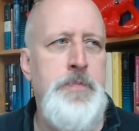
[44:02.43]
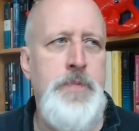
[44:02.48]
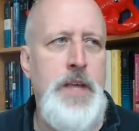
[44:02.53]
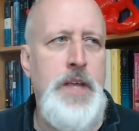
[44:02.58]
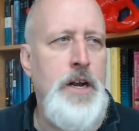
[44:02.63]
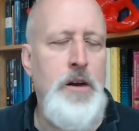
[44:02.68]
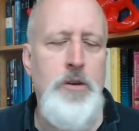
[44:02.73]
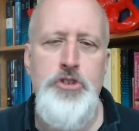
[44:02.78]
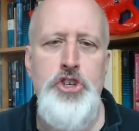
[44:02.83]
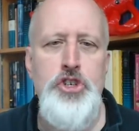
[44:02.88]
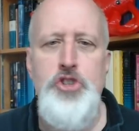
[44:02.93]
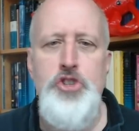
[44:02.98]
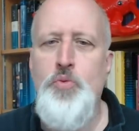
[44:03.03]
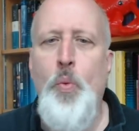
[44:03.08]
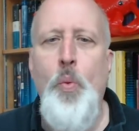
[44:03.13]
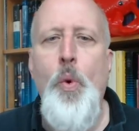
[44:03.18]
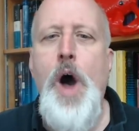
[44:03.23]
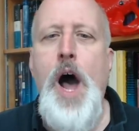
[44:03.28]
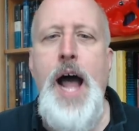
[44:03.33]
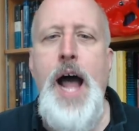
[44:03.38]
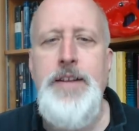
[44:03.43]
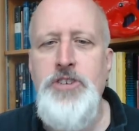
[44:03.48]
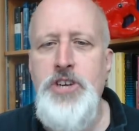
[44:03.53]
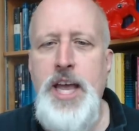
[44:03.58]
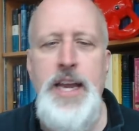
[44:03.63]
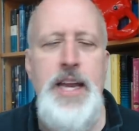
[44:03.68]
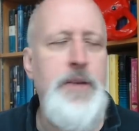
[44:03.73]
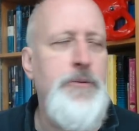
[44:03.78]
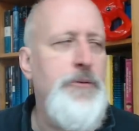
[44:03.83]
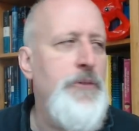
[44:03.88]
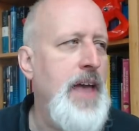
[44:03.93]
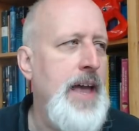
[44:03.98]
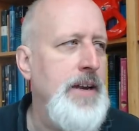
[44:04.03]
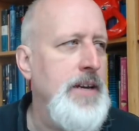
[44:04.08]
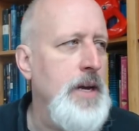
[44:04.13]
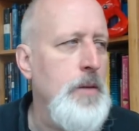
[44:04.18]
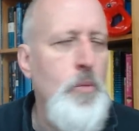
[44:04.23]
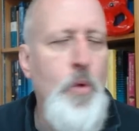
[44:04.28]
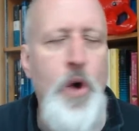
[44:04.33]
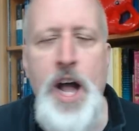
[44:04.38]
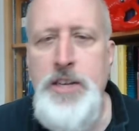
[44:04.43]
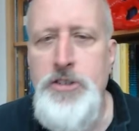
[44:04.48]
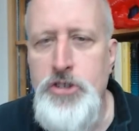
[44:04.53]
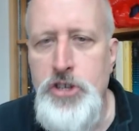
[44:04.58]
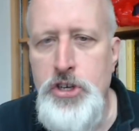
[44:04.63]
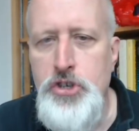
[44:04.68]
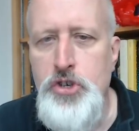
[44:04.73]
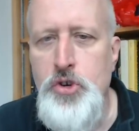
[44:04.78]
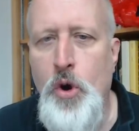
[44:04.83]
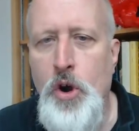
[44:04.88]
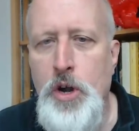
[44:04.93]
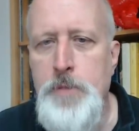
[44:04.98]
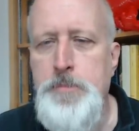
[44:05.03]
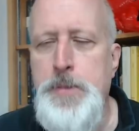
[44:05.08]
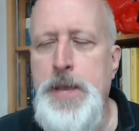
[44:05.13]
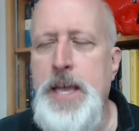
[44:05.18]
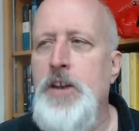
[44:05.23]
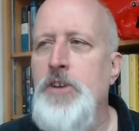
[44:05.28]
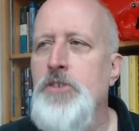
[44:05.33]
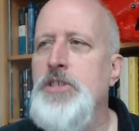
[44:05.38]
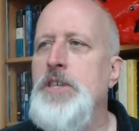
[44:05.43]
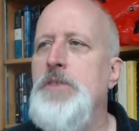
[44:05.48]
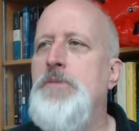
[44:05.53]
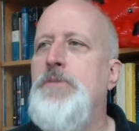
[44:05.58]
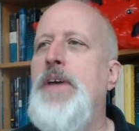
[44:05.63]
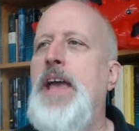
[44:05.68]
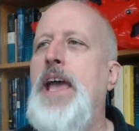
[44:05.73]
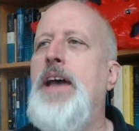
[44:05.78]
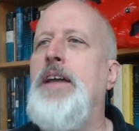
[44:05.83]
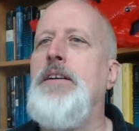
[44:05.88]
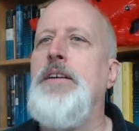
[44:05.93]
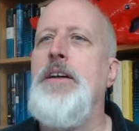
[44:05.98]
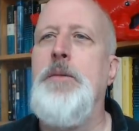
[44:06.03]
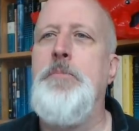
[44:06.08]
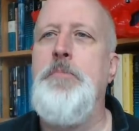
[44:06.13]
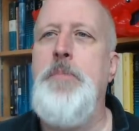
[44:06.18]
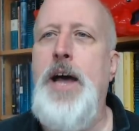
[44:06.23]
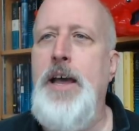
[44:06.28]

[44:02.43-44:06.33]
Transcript: You know, just watch any fandom. Watch the Jordan Peterson fandom.